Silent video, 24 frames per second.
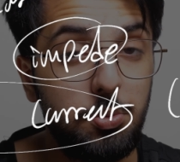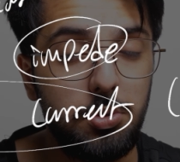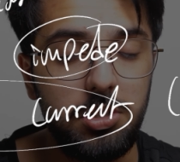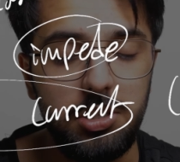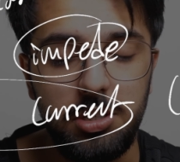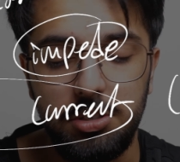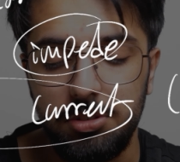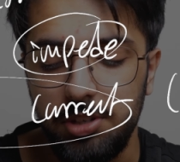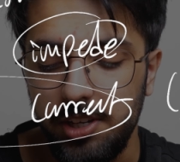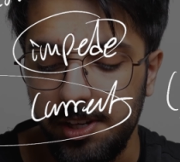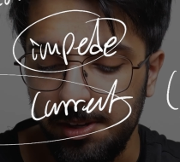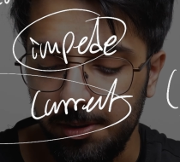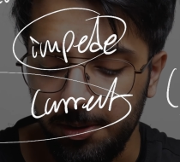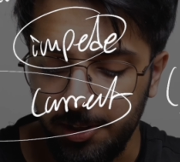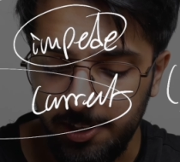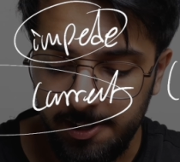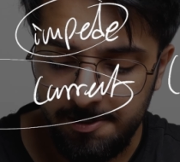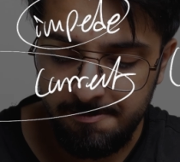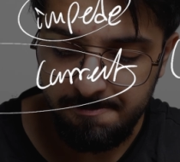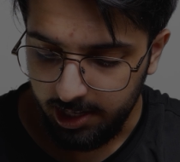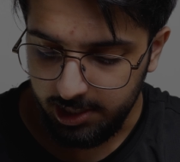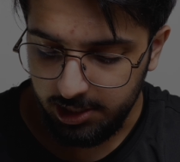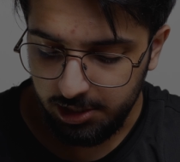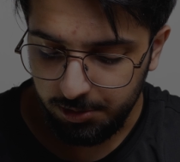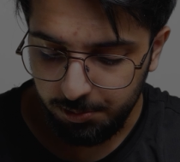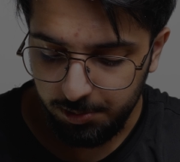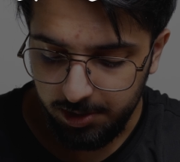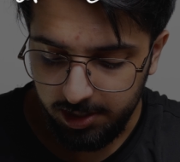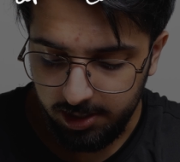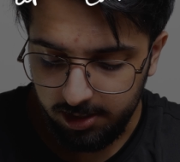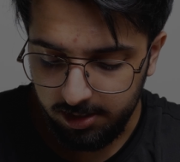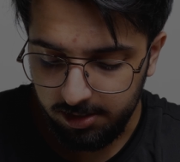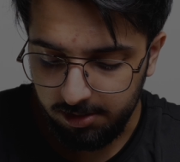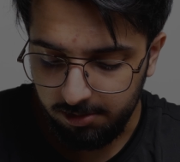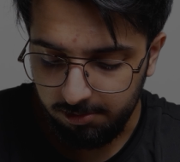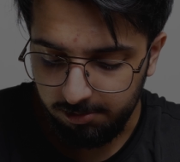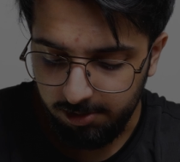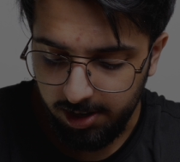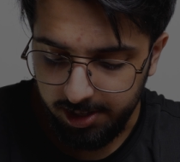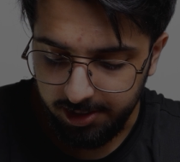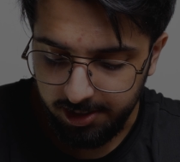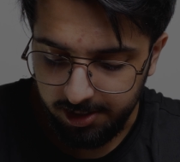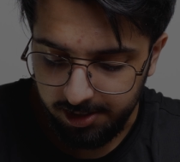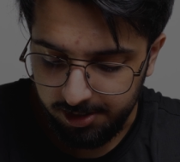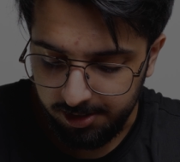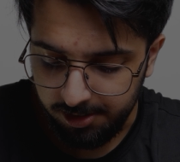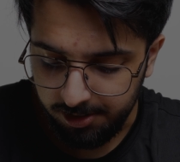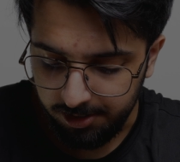to a degree, okay? And so we can write
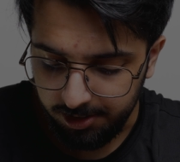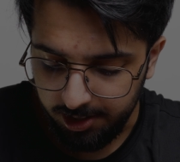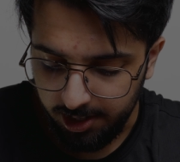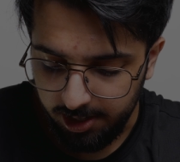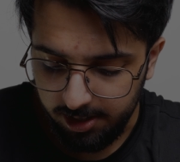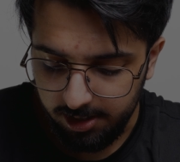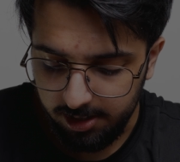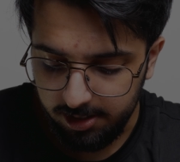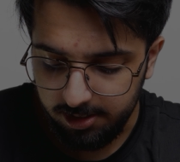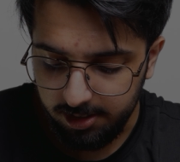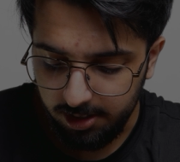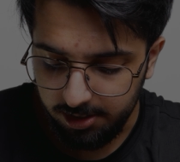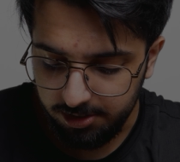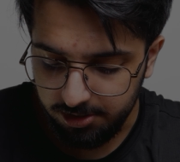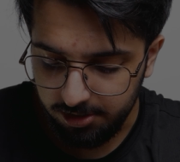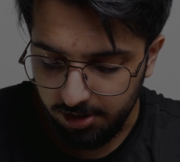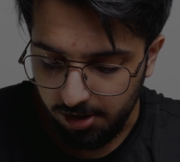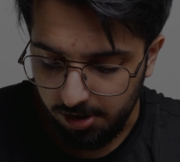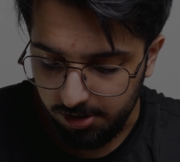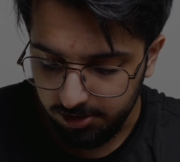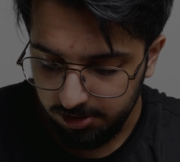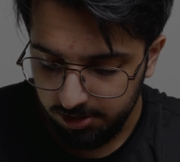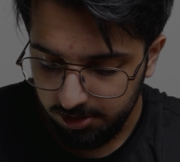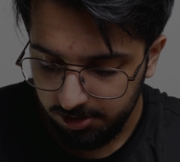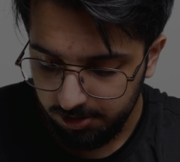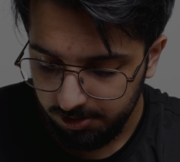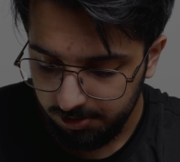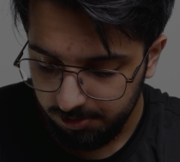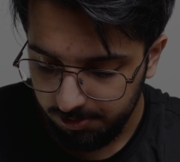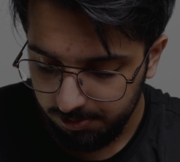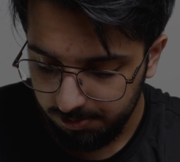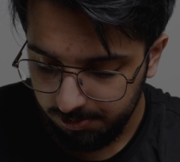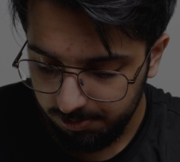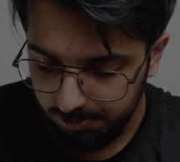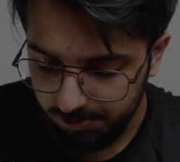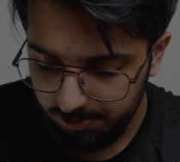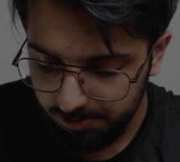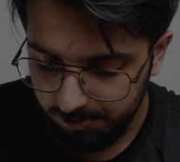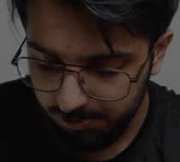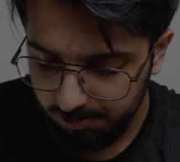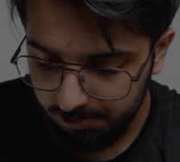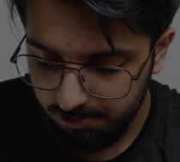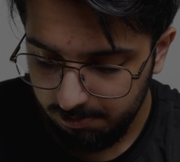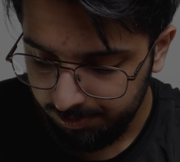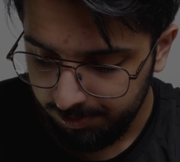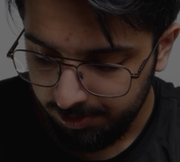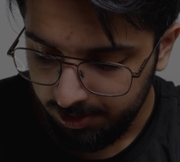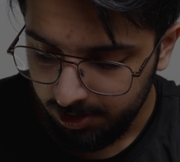that in, that it does not
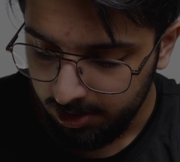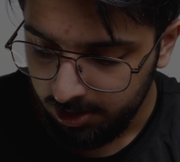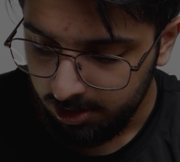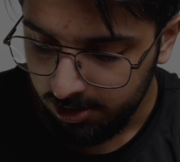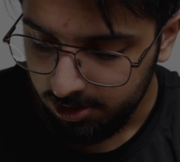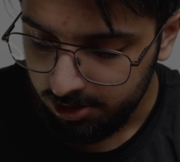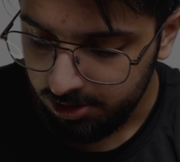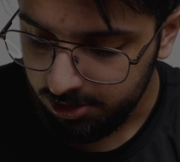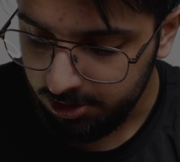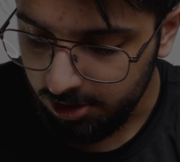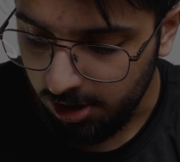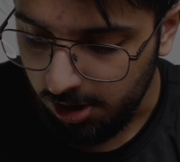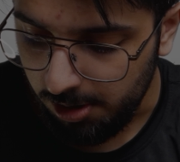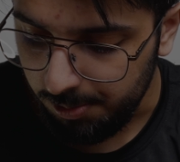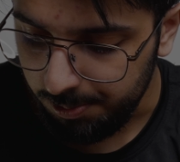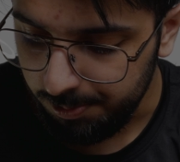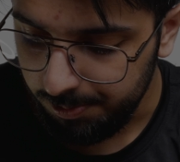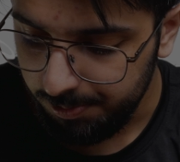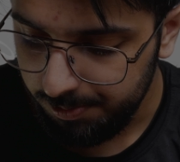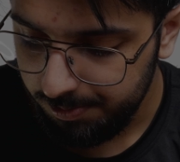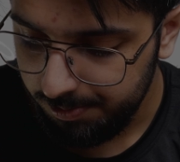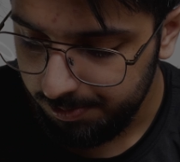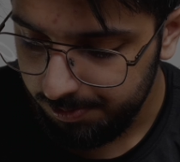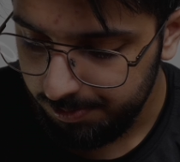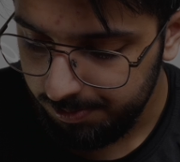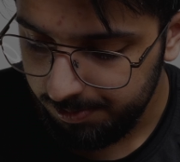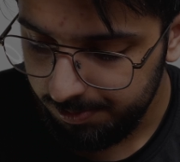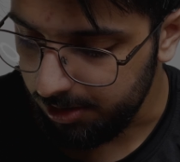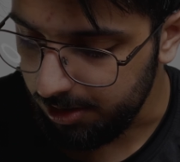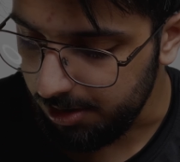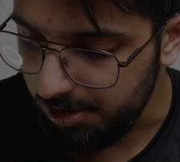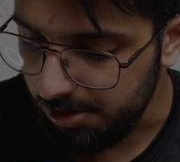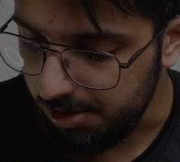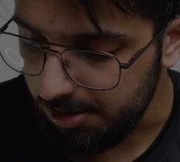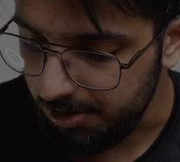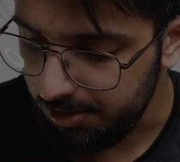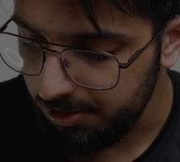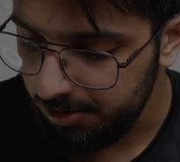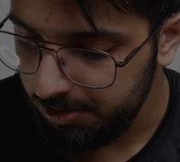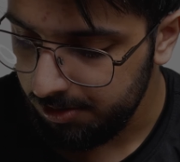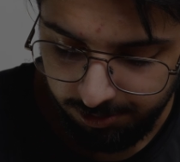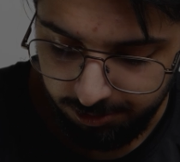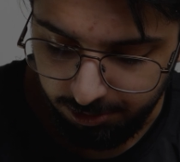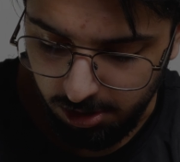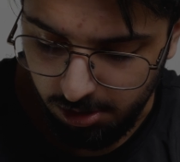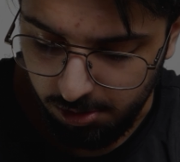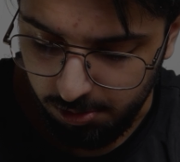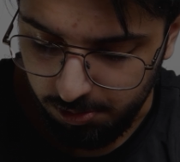stop the
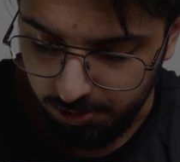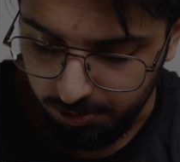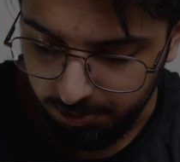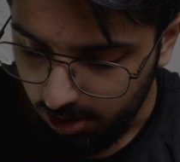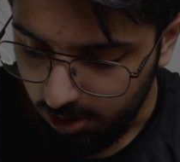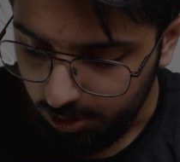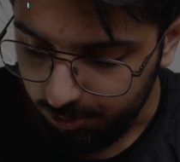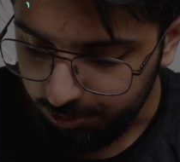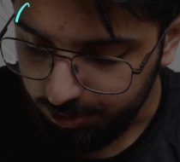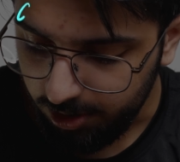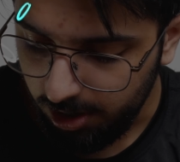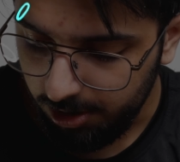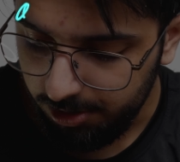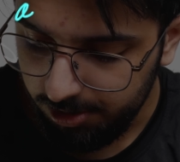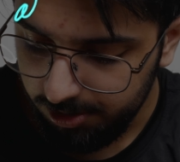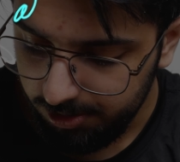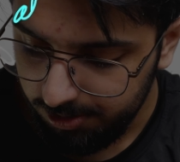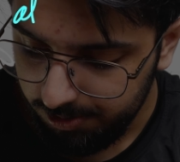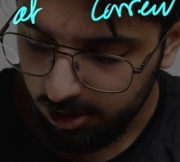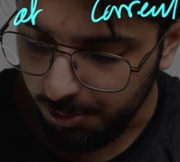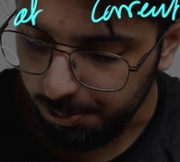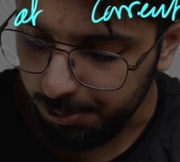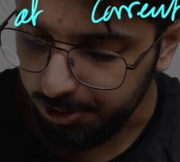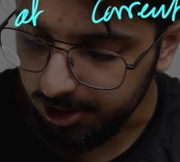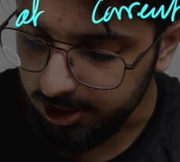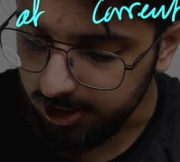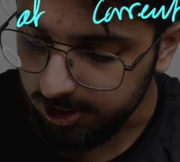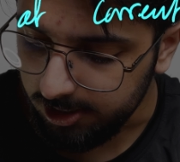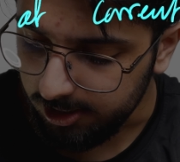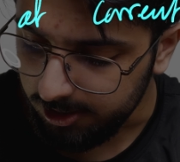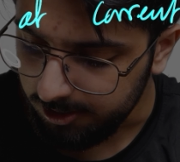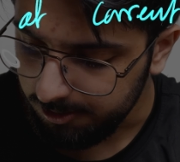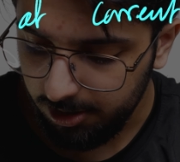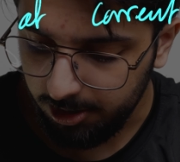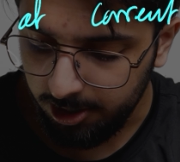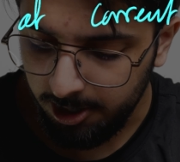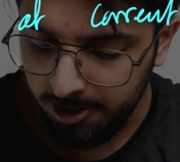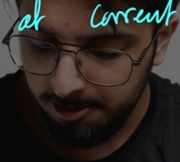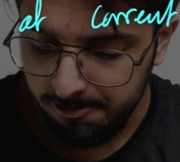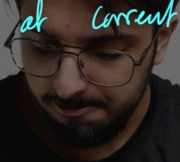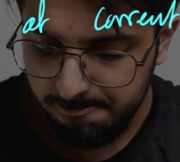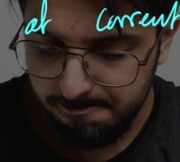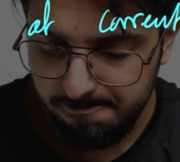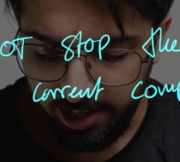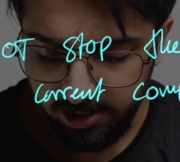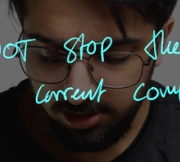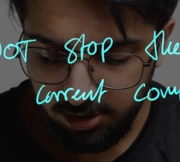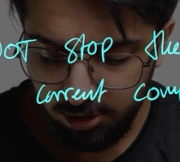flow of current completely, okay?
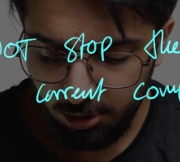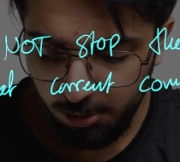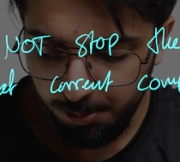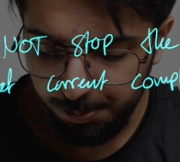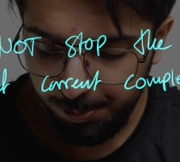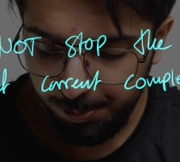And so